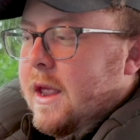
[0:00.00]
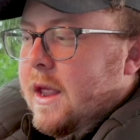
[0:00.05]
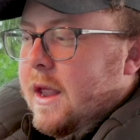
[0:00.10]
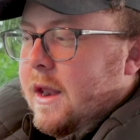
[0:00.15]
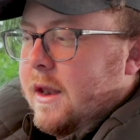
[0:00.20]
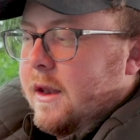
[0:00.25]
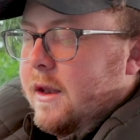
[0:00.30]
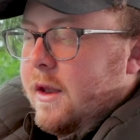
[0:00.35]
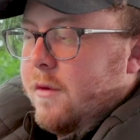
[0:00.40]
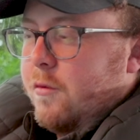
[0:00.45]

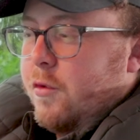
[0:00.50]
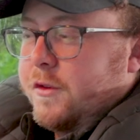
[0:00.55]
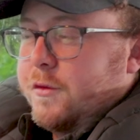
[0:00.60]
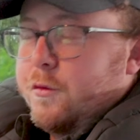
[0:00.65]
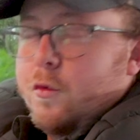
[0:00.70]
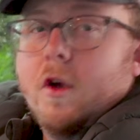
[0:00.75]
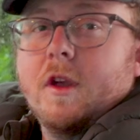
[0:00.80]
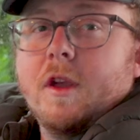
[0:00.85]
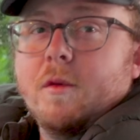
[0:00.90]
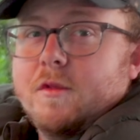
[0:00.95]
and it wasn't
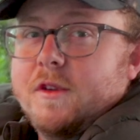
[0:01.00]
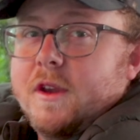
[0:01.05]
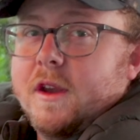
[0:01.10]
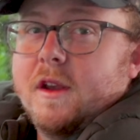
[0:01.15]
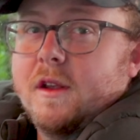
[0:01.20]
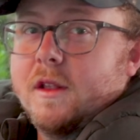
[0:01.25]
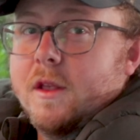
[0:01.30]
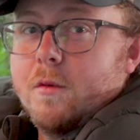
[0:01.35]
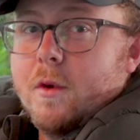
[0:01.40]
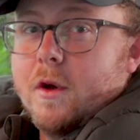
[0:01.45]
working
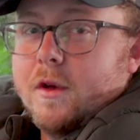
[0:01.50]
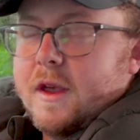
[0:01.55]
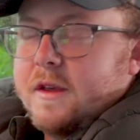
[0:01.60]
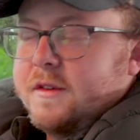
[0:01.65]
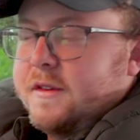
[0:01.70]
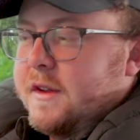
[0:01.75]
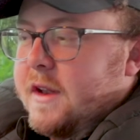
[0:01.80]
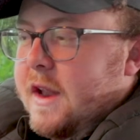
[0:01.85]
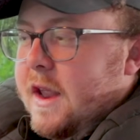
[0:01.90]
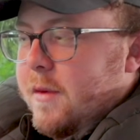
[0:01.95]
particularly well
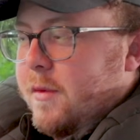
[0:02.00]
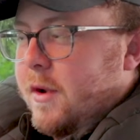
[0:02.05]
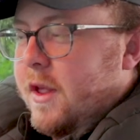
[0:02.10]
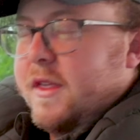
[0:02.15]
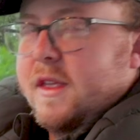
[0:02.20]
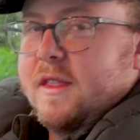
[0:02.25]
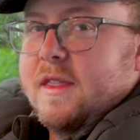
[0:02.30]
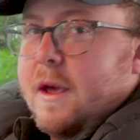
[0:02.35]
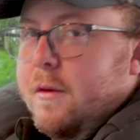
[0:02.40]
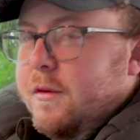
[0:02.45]
yesterday, but I
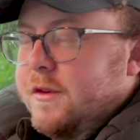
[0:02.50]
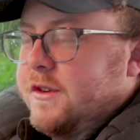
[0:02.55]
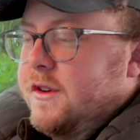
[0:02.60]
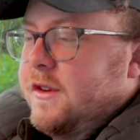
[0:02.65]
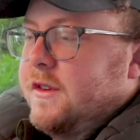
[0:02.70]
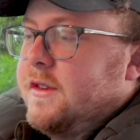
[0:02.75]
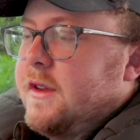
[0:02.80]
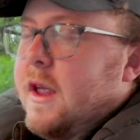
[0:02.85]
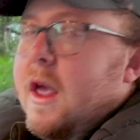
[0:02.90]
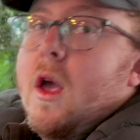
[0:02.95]
think that was
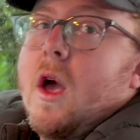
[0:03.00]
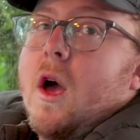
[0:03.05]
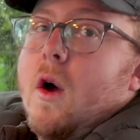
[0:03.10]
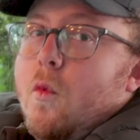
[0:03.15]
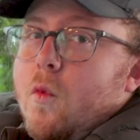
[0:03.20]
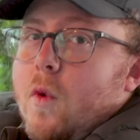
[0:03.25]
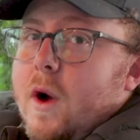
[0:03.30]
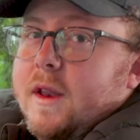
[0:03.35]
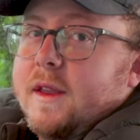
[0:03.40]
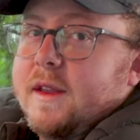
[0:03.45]
just a
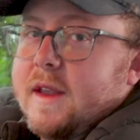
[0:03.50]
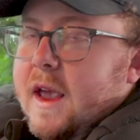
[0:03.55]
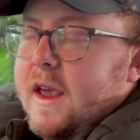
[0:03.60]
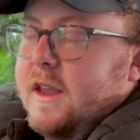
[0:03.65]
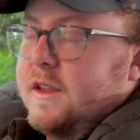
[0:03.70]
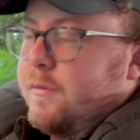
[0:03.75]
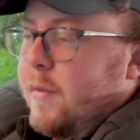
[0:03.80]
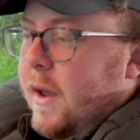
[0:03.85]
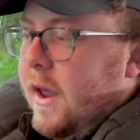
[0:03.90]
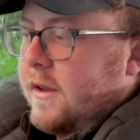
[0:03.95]

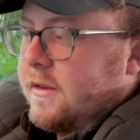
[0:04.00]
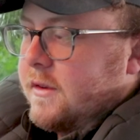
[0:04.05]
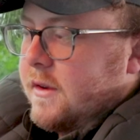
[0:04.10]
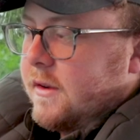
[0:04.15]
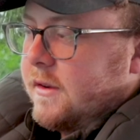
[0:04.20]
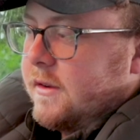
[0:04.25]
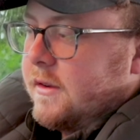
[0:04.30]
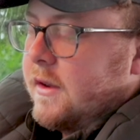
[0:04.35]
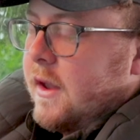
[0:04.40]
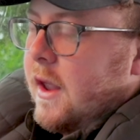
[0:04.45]
one-case
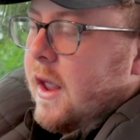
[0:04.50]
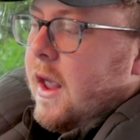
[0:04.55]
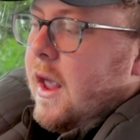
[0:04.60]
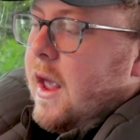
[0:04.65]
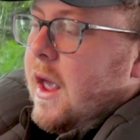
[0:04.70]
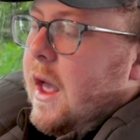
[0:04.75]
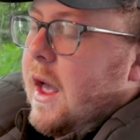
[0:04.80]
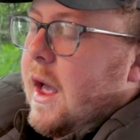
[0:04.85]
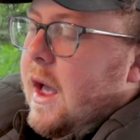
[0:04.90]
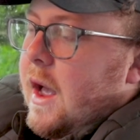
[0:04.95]
basis.
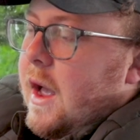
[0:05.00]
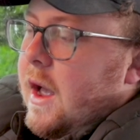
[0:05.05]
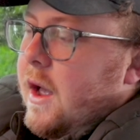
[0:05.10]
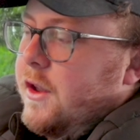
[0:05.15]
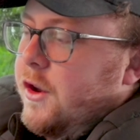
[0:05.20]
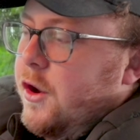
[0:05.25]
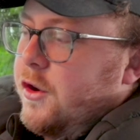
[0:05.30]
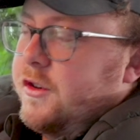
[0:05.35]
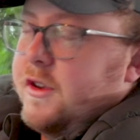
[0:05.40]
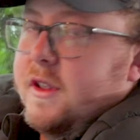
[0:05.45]

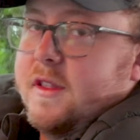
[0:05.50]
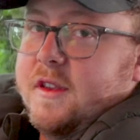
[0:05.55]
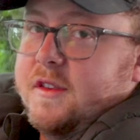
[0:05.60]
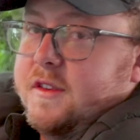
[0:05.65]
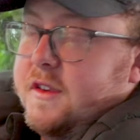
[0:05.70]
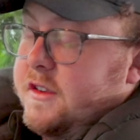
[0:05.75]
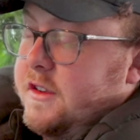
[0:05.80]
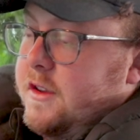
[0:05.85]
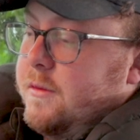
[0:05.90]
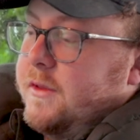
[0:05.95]
Usually these
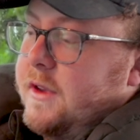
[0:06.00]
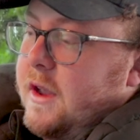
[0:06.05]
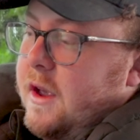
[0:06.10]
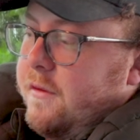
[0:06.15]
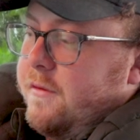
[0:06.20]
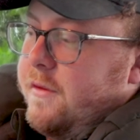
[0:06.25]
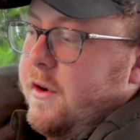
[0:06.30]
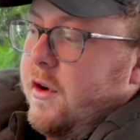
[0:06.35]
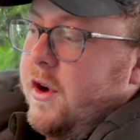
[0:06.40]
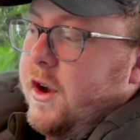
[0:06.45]
systems are
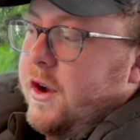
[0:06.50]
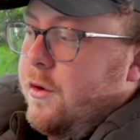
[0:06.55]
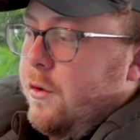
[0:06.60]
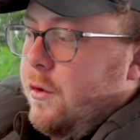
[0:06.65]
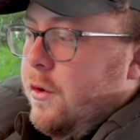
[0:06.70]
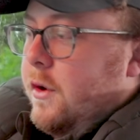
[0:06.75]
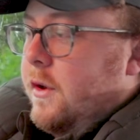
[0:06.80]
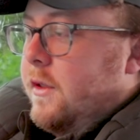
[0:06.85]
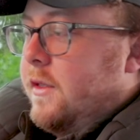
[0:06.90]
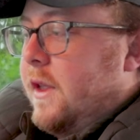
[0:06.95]
very
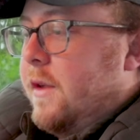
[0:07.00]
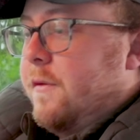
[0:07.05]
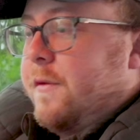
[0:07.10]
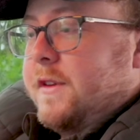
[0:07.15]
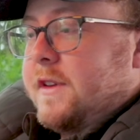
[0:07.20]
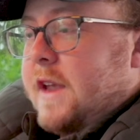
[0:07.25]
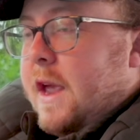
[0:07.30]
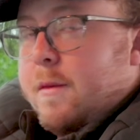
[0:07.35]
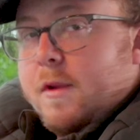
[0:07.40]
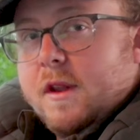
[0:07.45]
good. The
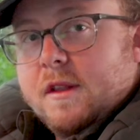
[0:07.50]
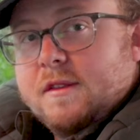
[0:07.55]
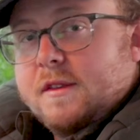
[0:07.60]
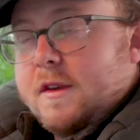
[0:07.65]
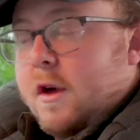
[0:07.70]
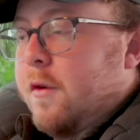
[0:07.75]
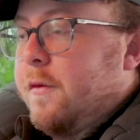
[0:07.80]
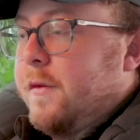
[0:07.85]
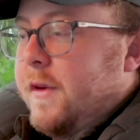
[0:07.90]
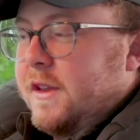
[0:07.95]
infotainment
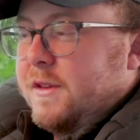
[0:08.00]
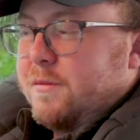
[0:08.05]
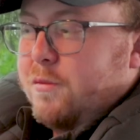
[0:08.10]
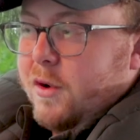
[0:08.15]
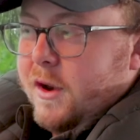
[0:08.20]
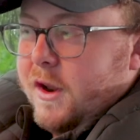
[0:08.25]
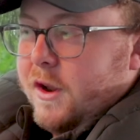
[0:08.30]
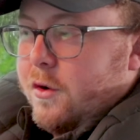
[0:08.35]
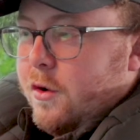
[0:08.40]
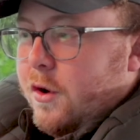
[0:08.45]
itself is
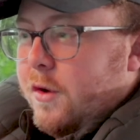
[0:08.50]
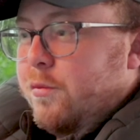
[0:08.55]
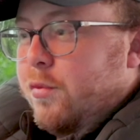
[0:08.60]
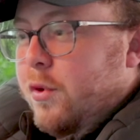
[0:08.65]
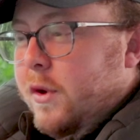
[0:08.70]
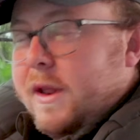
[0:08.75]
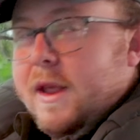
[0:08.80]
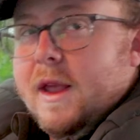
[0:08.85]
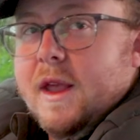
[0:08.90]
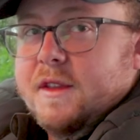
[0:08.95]
pretty good,
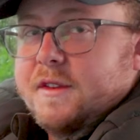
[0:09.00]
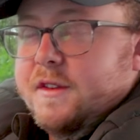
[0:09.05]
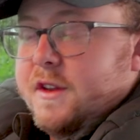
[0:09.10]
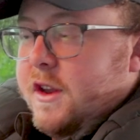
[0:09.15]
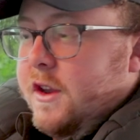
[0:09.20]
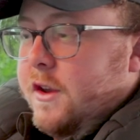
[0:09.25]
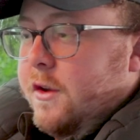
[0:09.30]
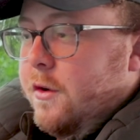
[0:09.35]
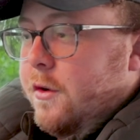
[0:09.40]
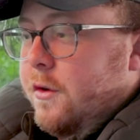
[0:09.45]
pretty easy to
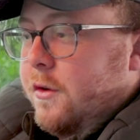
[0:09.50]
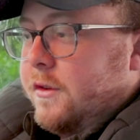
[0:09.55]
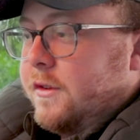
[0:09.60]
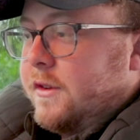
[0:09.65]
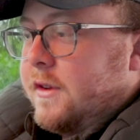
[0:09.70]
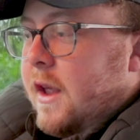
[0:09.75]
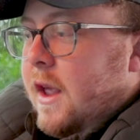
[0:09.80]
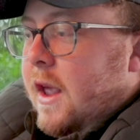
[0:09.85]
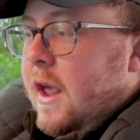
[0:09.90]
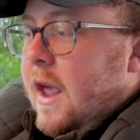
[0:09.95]

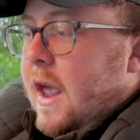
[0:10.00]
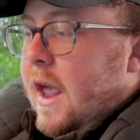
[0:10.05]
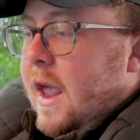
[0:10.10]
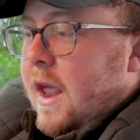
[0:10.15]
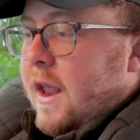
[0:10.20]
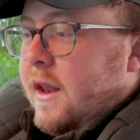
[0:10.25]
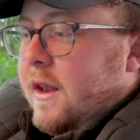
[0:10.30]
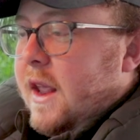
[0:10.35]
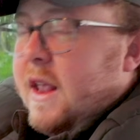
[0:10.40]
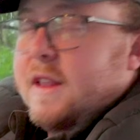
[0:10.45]
use,
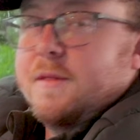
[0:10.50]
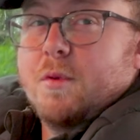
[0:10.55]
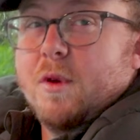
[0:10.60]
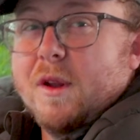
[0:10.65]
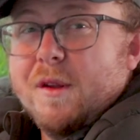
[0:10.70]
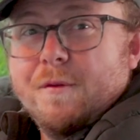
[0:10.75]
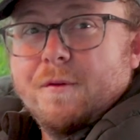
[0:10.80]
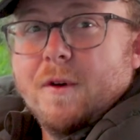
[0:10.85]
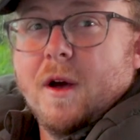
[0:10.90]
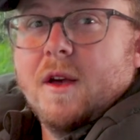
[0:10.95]
and it's pretty
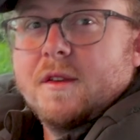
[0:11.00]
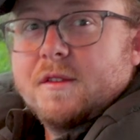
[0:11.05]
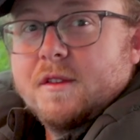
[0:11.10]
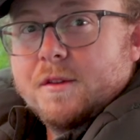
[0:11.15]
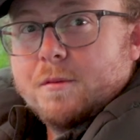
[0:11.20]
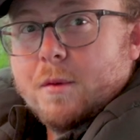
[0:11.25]
fast as